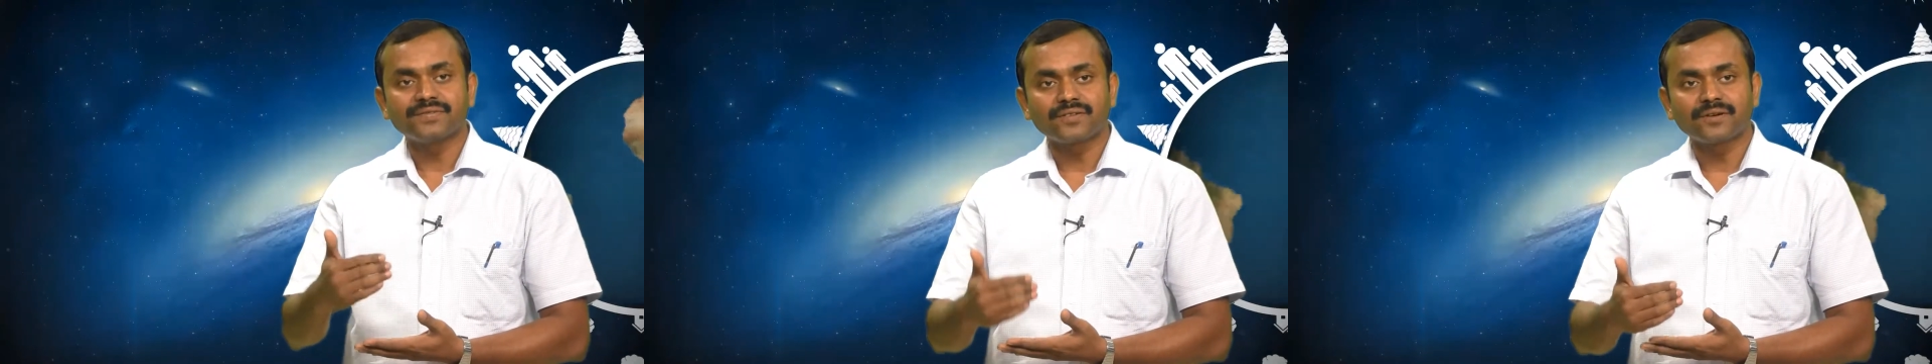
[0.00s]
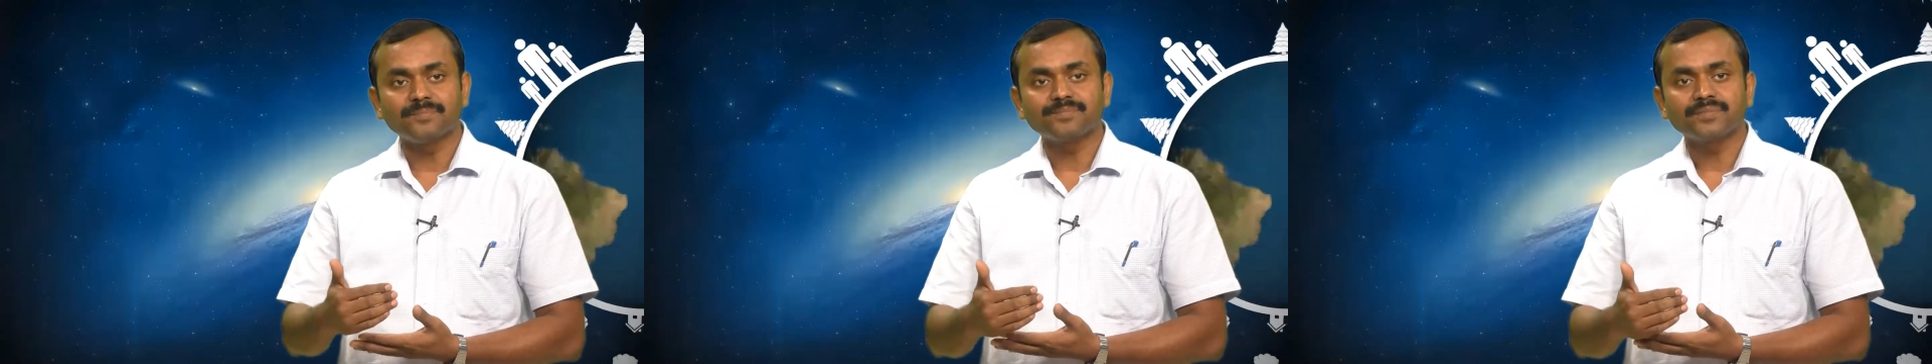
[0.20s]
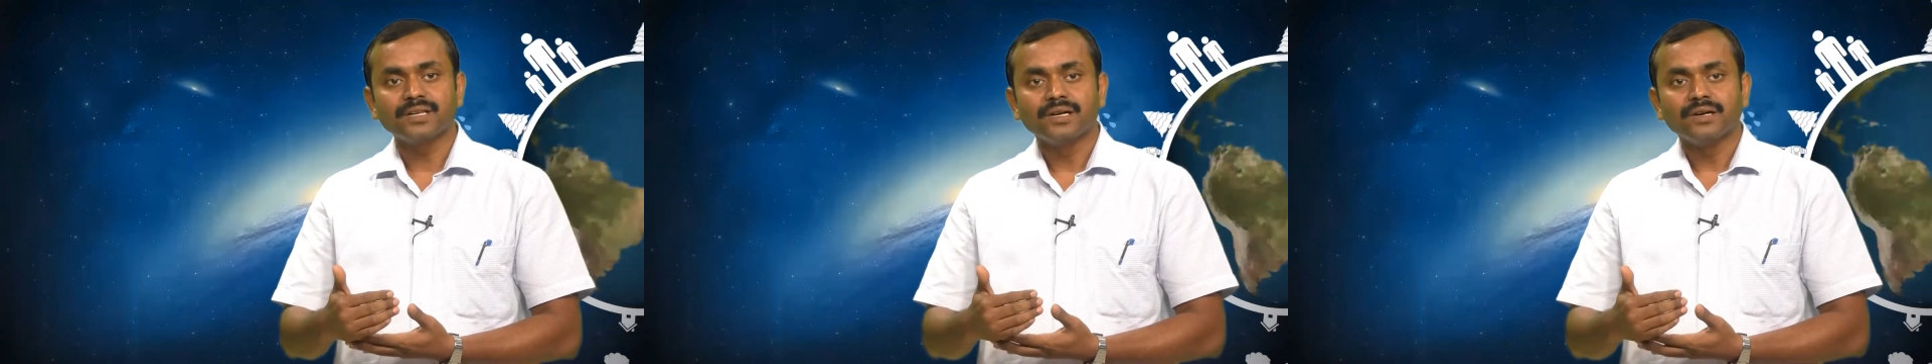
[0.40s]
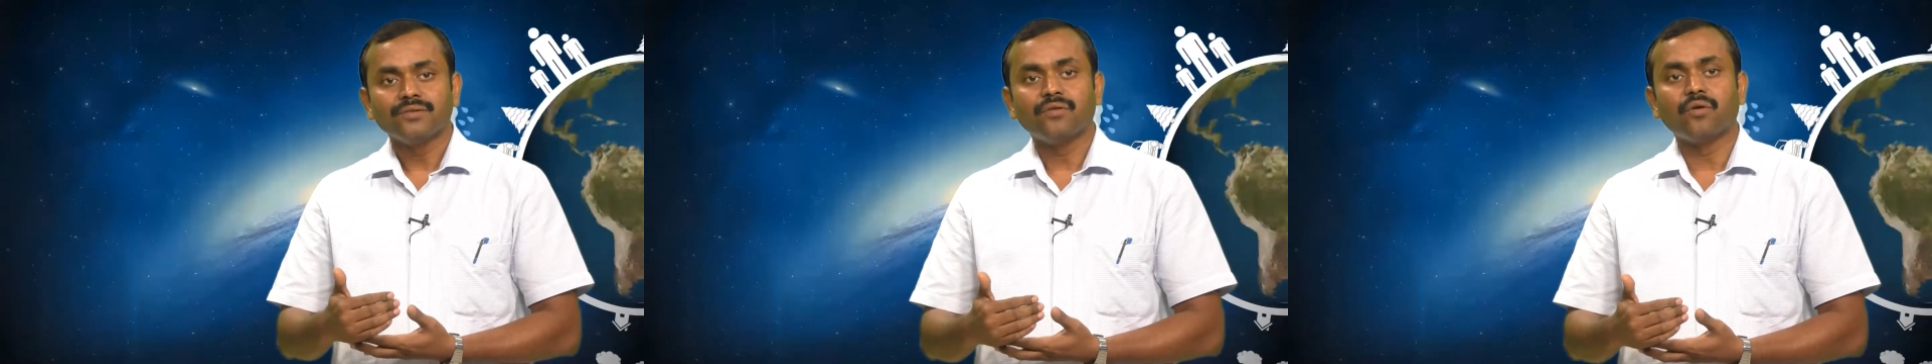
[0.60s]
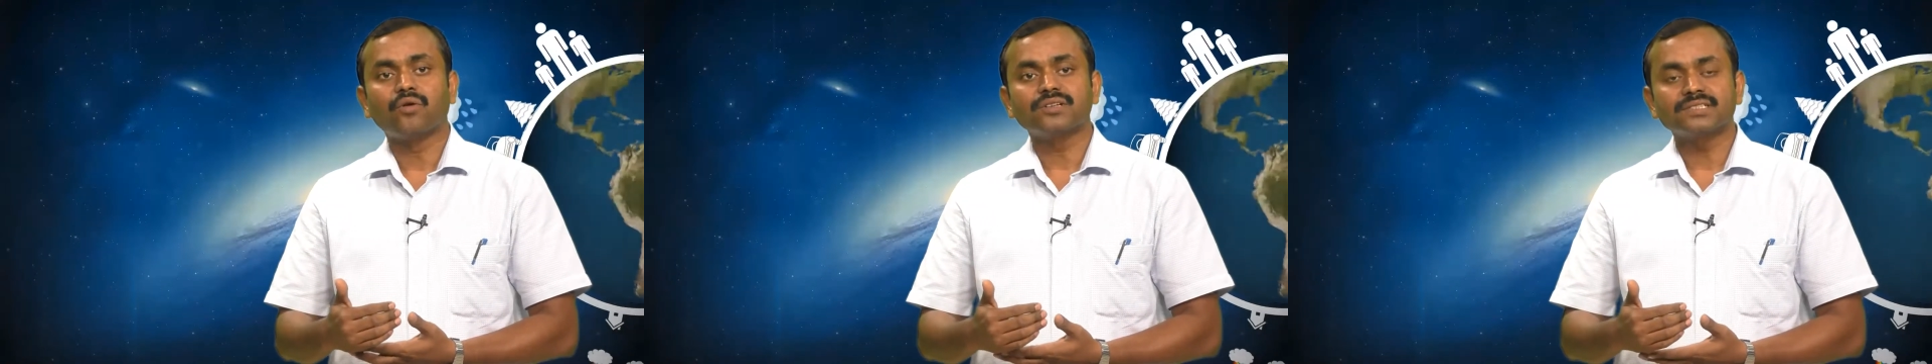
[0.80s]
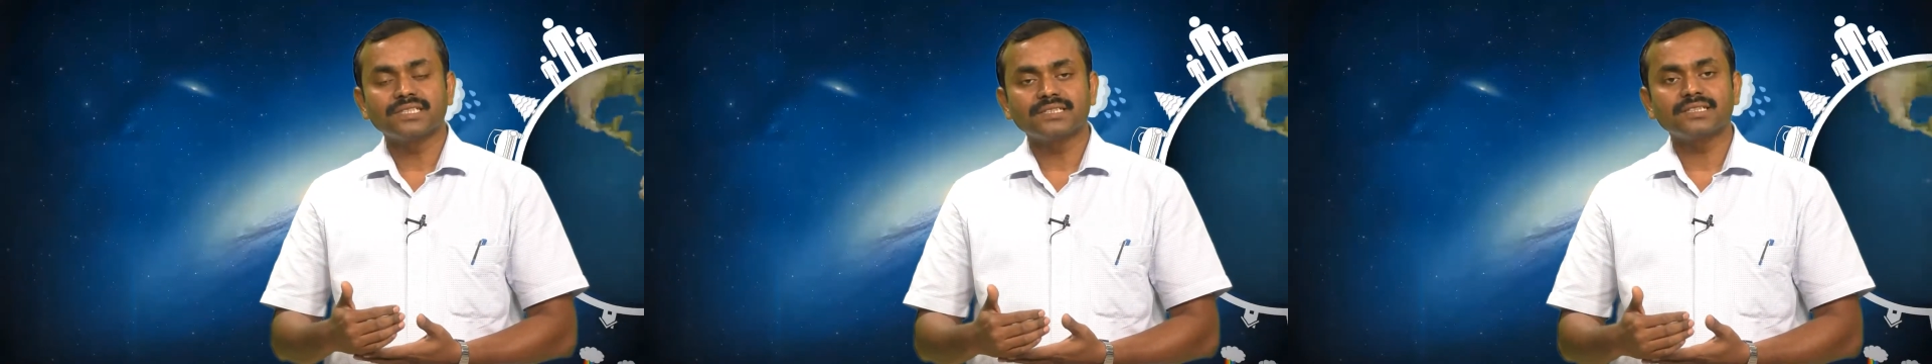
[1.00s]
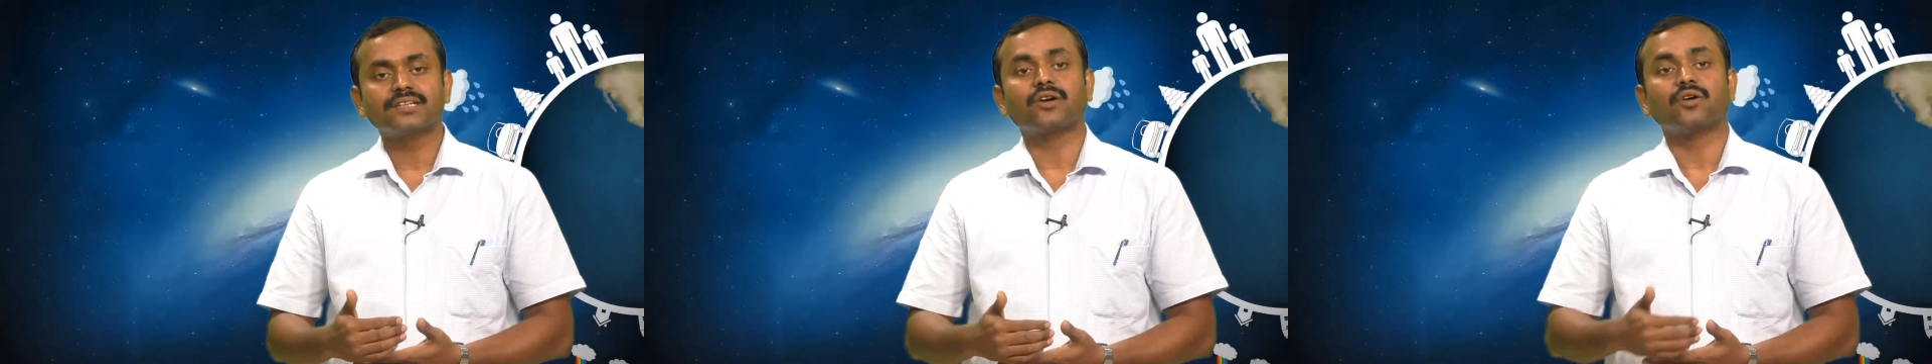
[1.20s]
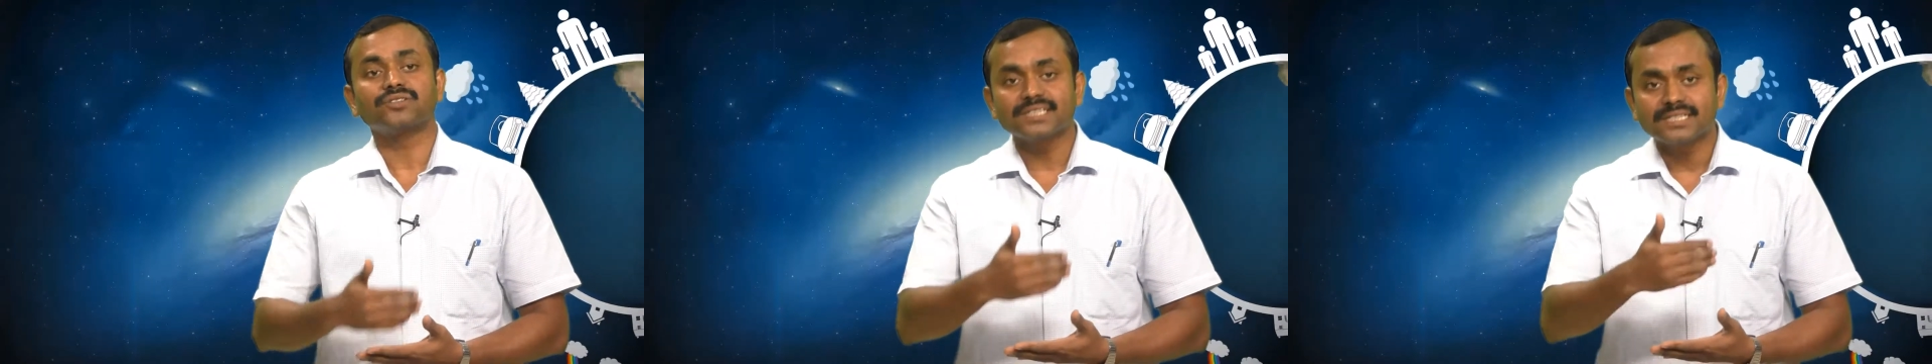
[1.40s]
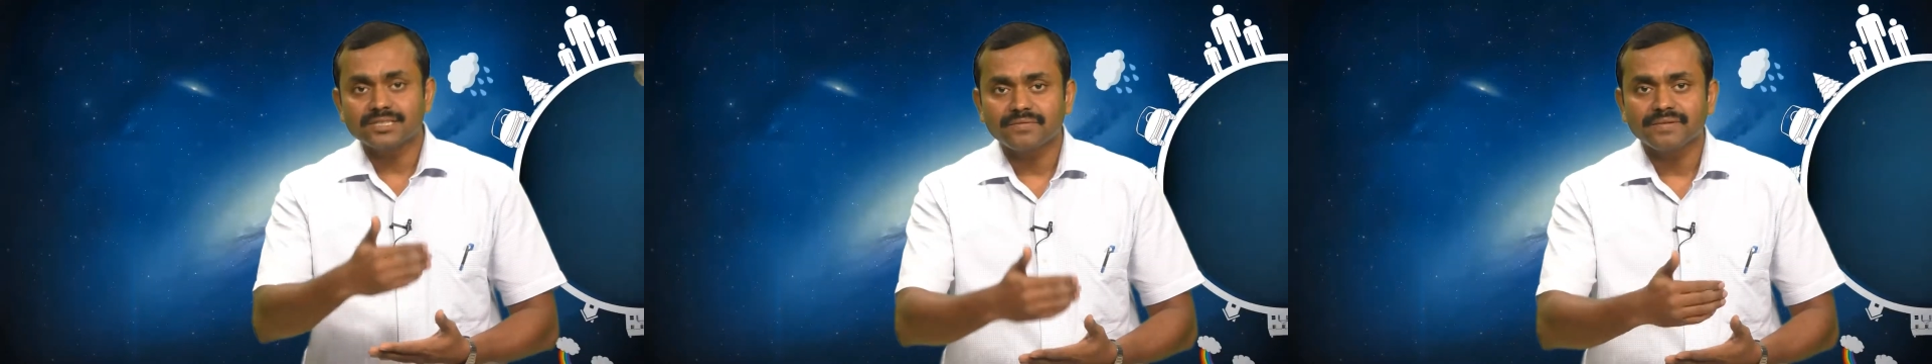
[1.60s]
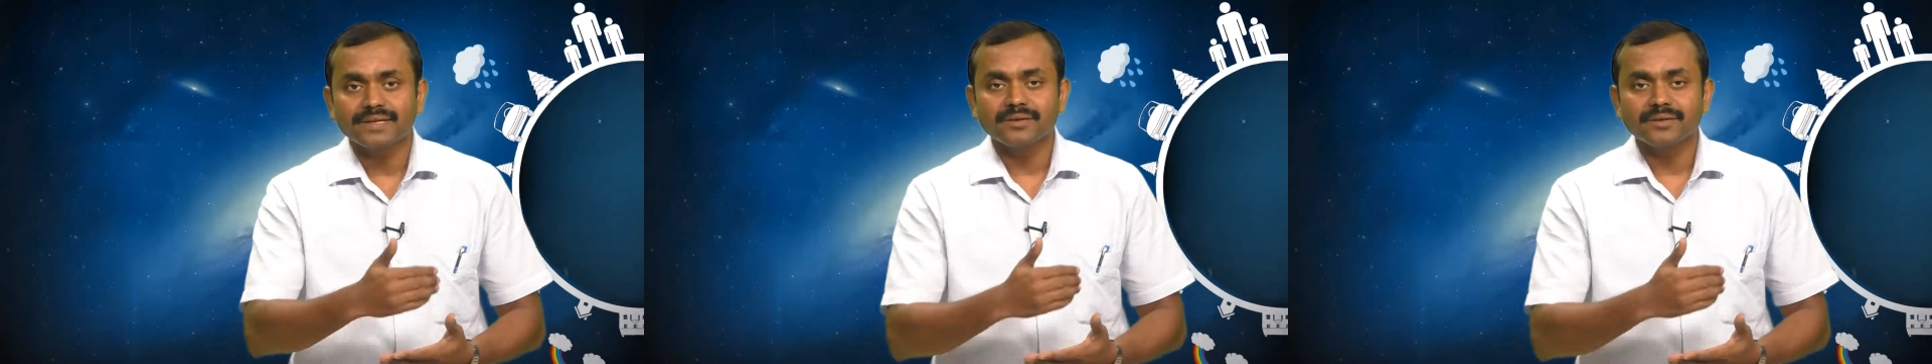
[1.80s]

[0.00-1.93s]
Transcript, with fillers: from focusing the causes of